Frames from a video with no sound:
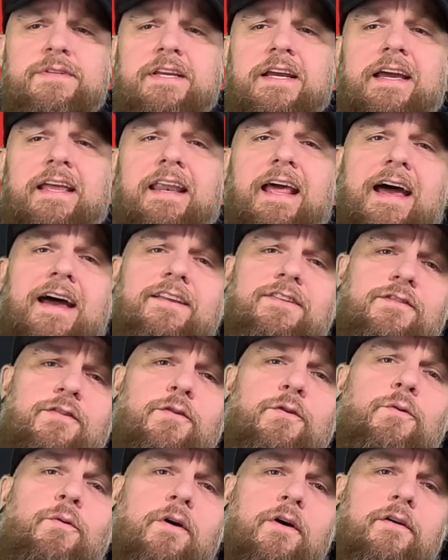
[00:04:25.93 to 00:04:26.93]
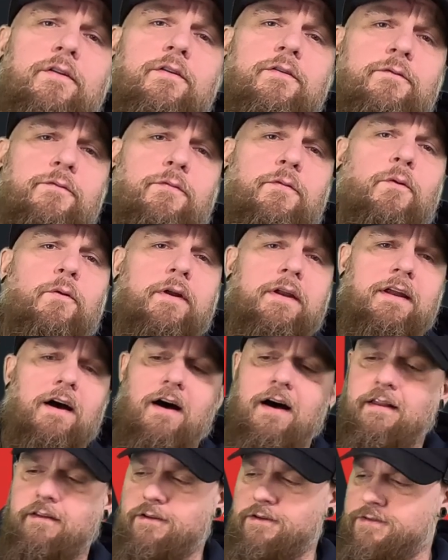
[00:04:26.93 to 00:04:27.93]
in at
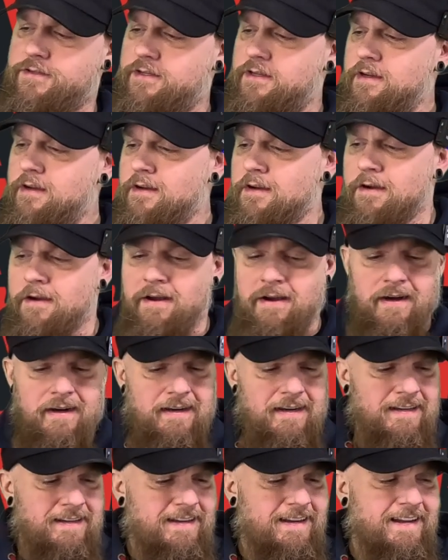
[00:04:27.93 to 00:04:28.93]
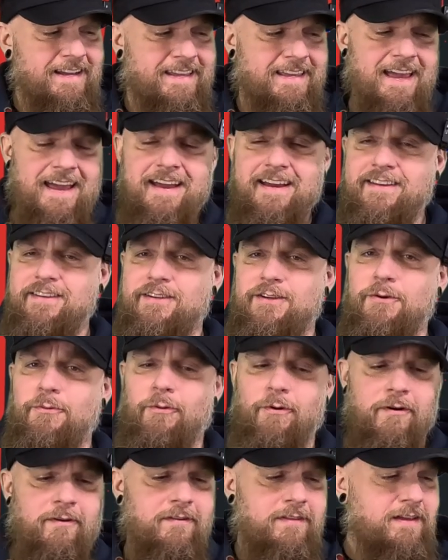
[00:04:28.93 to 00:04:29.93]
$240. Again, you
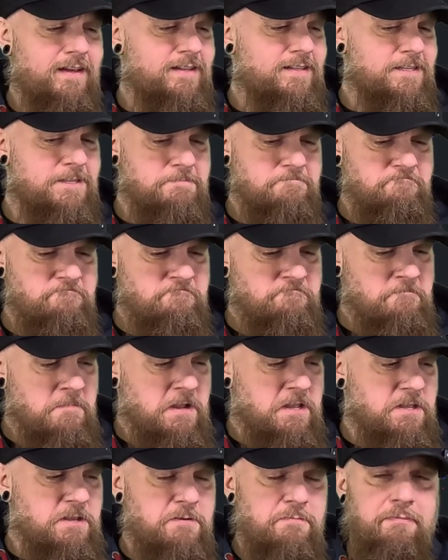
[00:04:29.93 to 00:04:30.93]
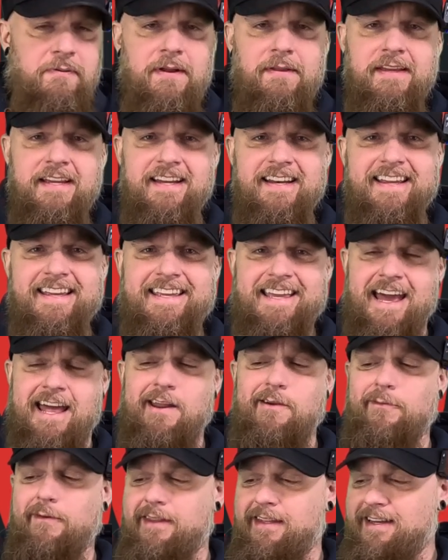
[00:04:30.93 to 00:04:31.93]
order this, you're probably gonna get
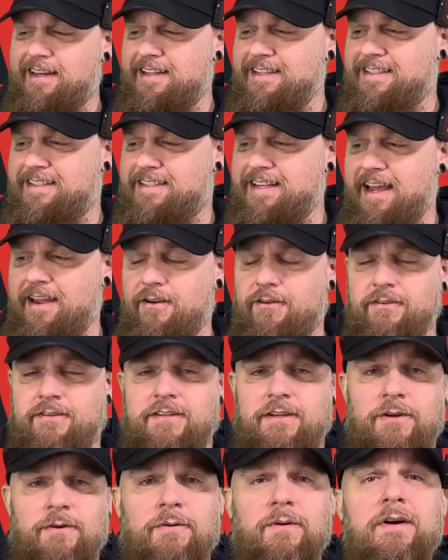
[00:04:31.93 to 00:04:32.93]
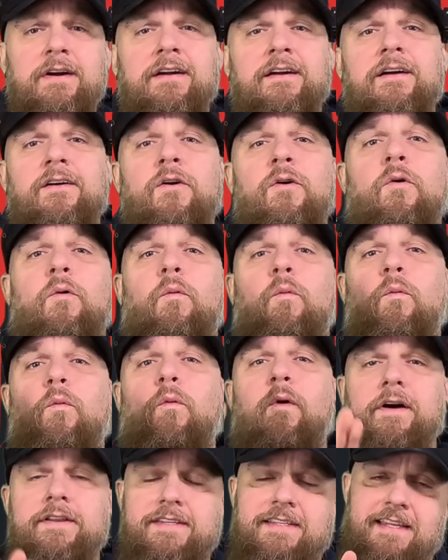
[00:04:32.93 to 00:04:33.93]
it within a day or two
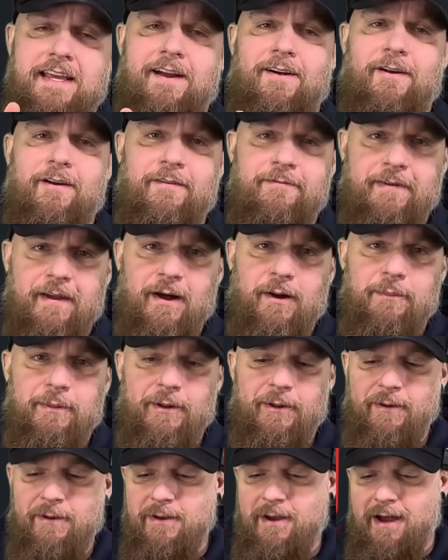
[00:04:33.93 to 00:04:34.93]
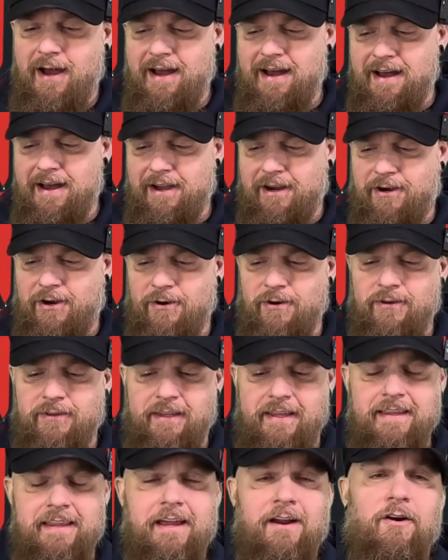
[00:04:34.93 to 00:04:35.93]
once they are available.
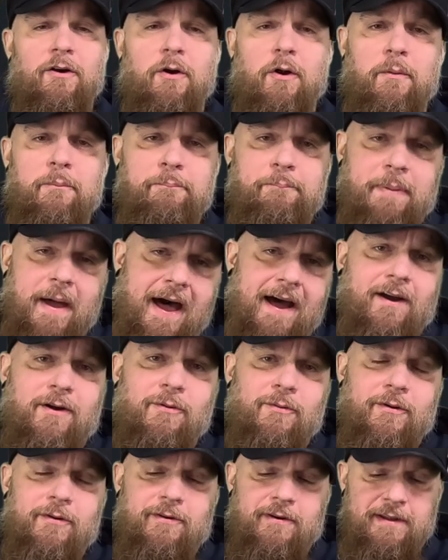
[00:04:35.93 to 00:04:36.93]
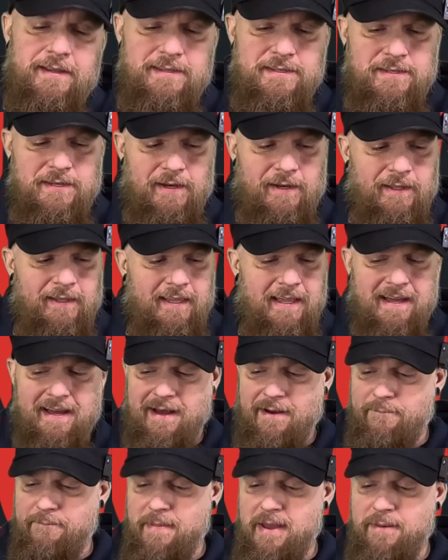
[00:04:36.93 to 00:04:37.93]
Currently they are a back order
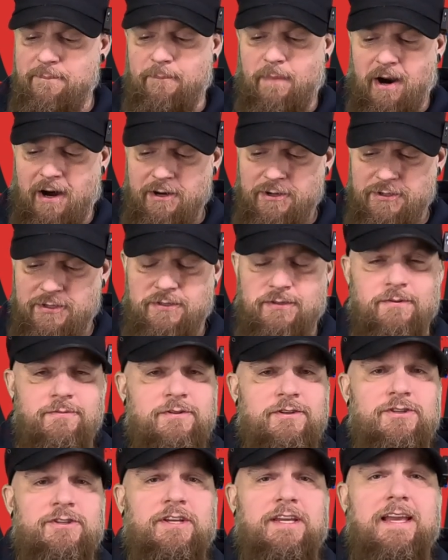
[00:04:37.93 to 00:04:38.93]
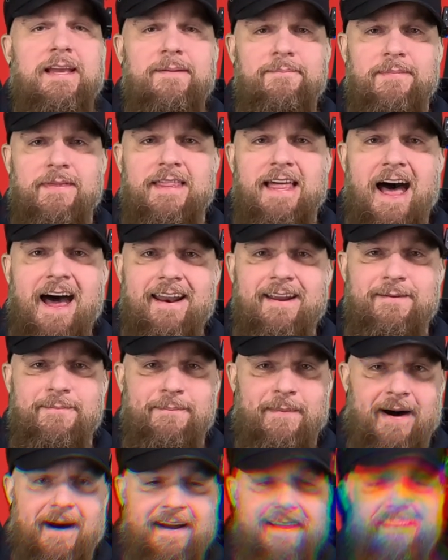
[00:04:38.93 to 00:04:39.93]
until mid-March, so just keep that in
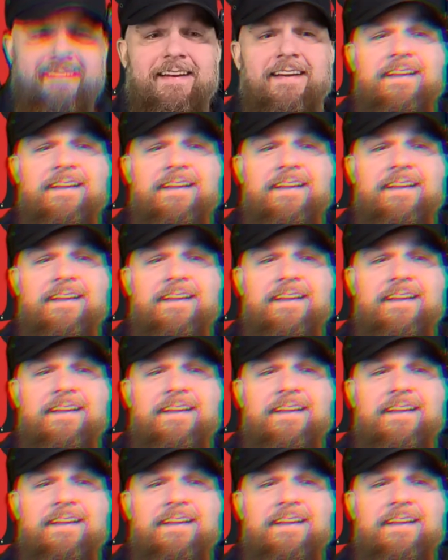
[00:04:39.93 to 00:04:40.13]
mind.